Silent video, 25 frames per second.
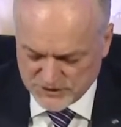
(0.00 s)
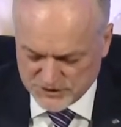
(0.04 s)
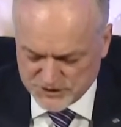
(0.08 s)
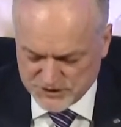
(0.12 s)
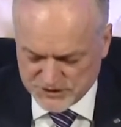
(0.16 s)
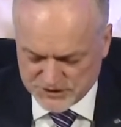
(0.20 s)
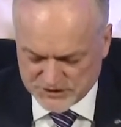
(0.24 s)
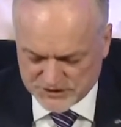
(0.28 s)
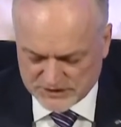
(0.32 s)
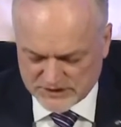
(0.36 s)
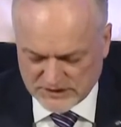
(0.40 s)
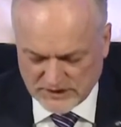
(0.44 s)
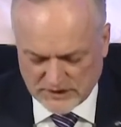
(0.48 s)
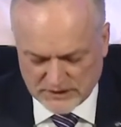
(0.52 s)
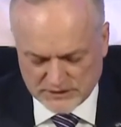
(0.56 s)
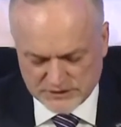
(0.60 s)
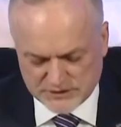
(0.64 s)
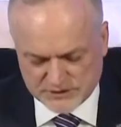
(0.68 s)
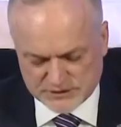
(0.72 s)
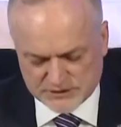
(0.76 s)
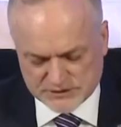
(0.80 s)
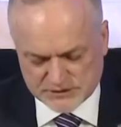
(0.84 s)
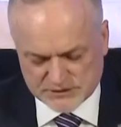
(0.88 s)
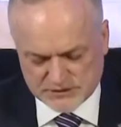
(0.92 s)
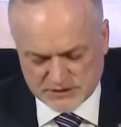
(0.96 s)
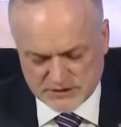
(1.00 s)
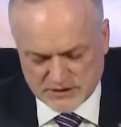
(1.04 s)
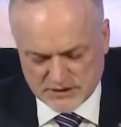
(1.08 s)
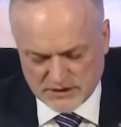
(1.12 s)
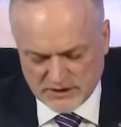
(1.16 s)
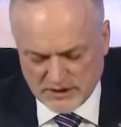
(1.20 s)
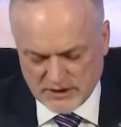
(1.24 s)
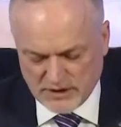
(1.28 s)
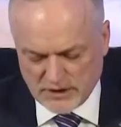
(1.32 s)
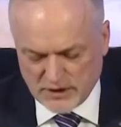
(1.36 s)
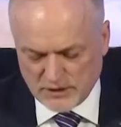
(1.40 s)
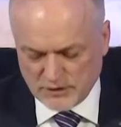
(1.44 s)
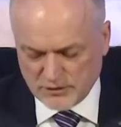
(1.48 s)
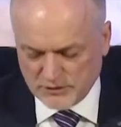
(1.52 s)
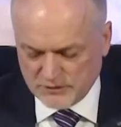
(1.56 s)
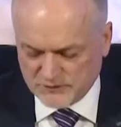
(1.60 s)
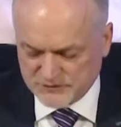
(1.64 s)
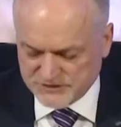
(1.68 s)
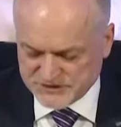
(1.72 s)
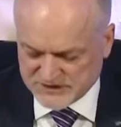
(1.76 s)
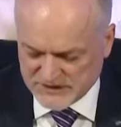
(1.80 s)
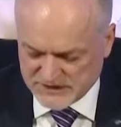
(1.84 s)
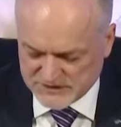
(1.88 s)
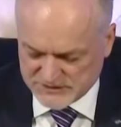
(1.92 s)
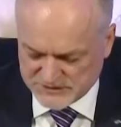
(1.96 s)
it was down
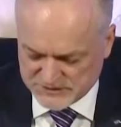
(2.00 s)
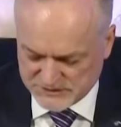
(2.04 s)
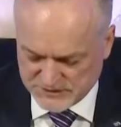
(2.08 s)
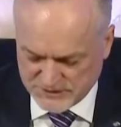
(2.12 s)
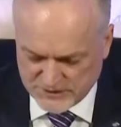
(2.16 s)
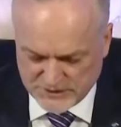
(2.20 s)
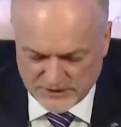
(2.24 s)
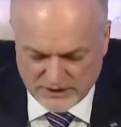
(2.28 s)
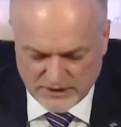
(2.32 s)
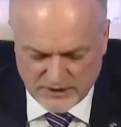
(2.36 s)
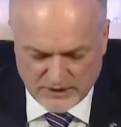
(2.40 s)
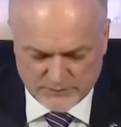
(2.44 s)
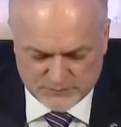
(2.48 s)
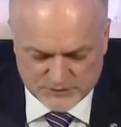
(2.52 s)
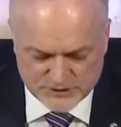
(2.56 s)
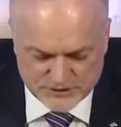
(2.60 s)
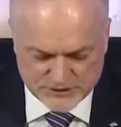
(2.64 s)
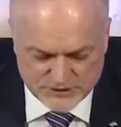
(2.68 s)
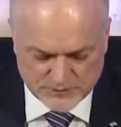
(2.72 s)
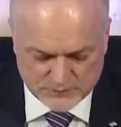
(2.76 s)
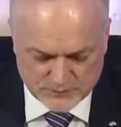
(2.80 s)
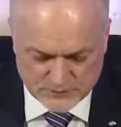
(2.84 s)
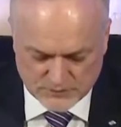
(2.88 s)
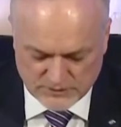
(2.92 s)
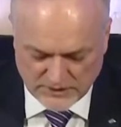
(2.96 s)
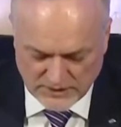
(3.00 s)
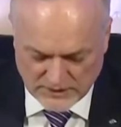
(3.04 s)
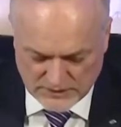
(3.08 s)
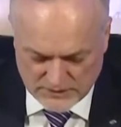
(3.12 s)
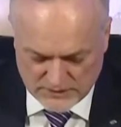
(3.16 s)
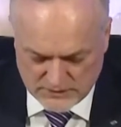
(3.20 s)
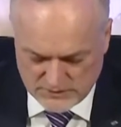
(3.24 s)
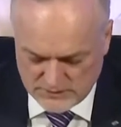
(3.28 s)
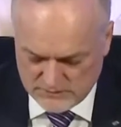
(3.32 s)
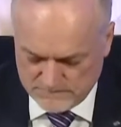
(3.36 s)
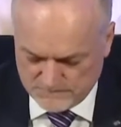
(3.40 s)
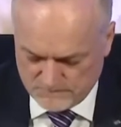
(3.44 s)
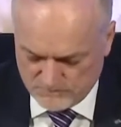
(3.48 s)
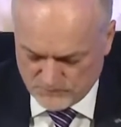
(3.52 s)
12% from the year before.